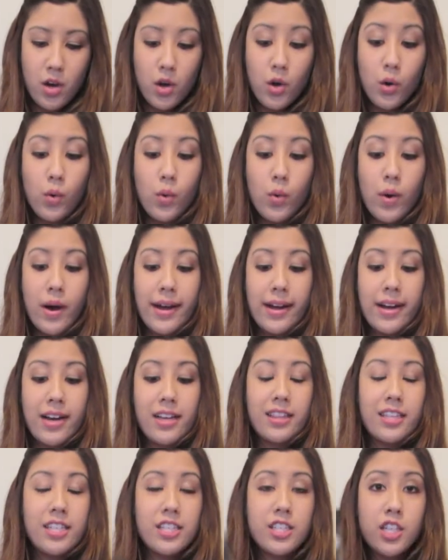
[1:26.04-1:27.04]
Oh, I
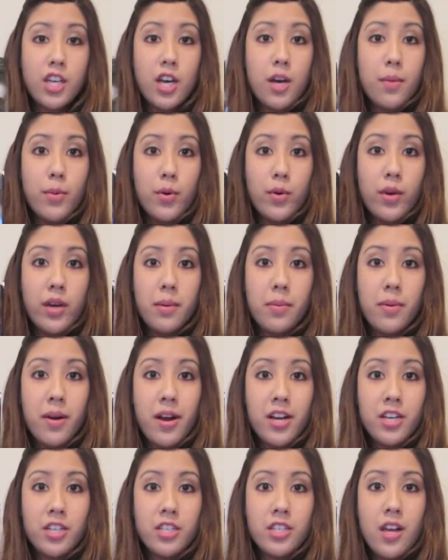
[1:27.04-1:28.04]
got this kabuki
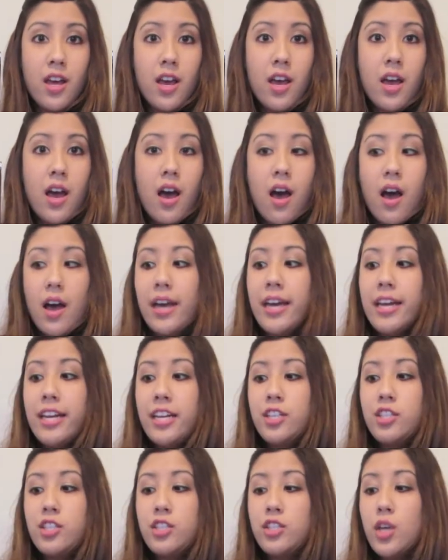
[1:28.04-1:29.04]
brush. It
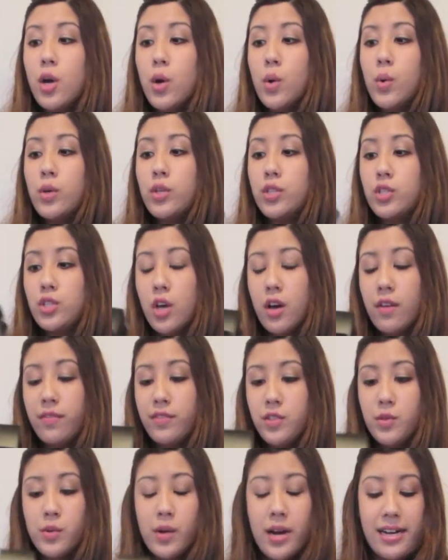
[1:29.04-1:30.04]
is so
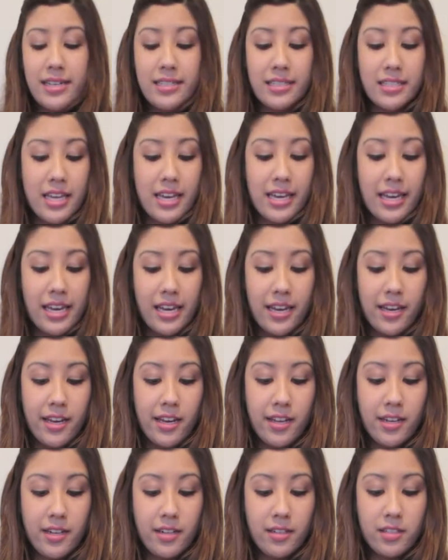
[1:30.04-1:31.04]
soft, you guys. Like,
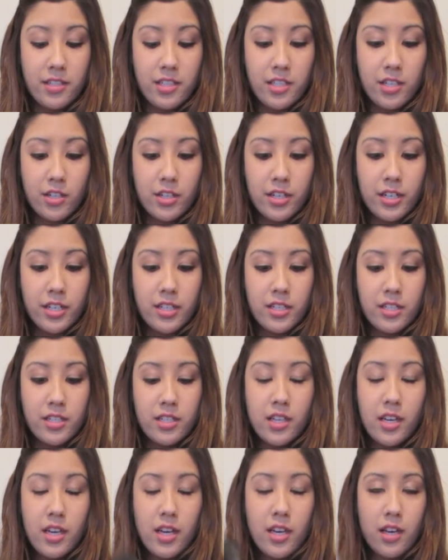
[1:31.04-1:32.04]
it
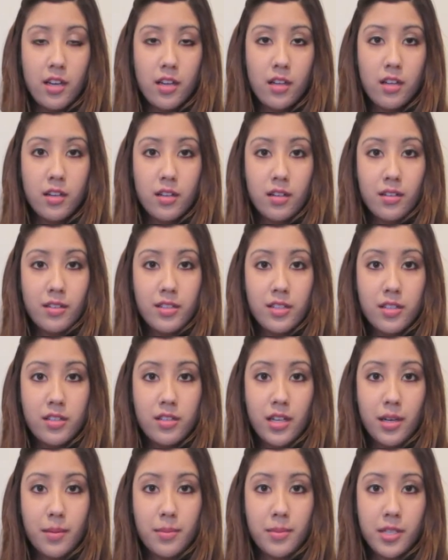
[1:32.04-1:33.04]
seriously
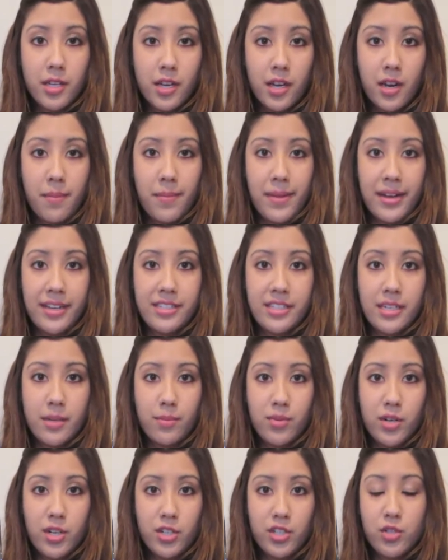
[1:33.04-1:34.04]
seems like an
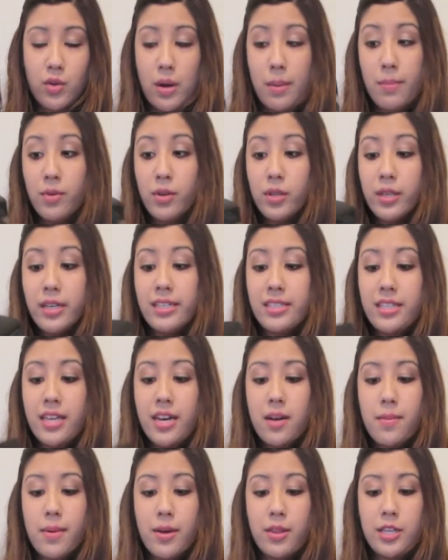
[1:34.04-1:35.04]
amazing brush. So I'm really
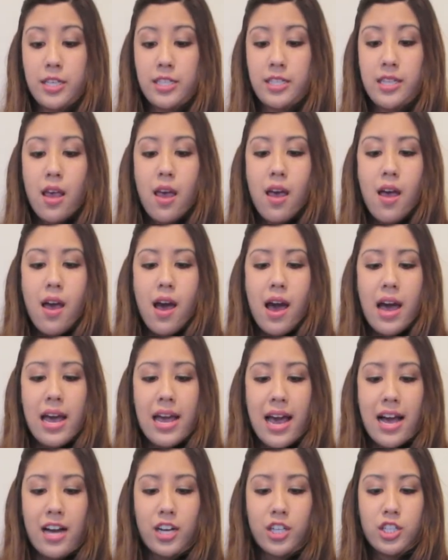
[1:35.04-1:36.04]
excited about this. I
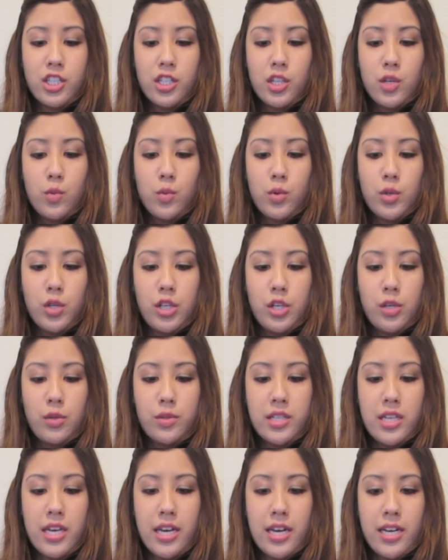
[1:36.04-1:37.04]
actually will
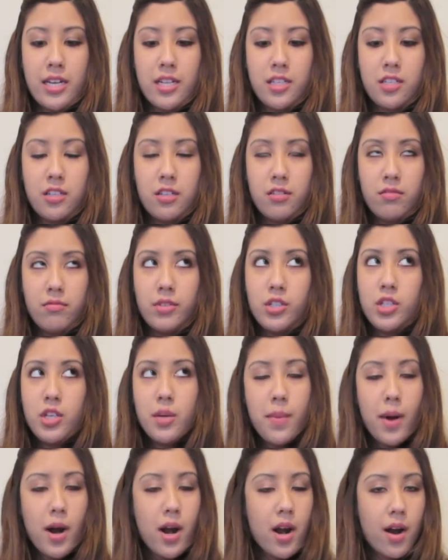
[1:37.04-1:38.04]
use it
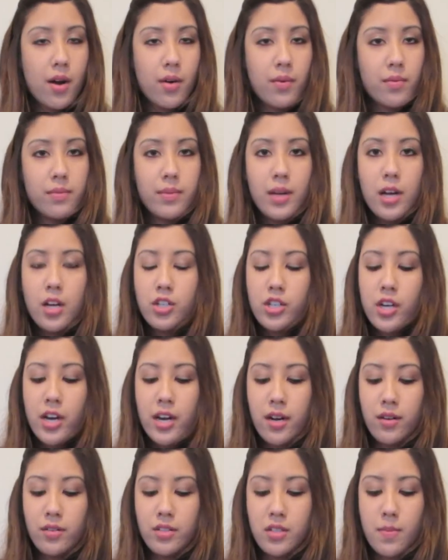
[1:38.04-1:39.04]
tomorrow. I'll try
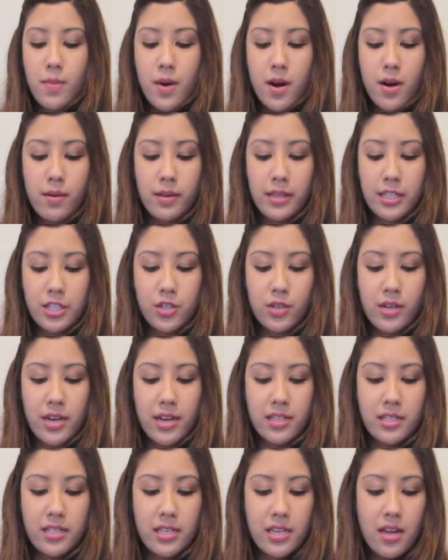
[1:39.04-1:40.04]
it out tomorrow and let you
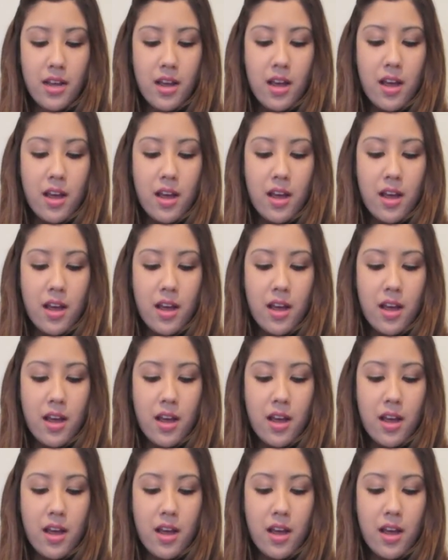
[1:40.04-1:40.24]
guys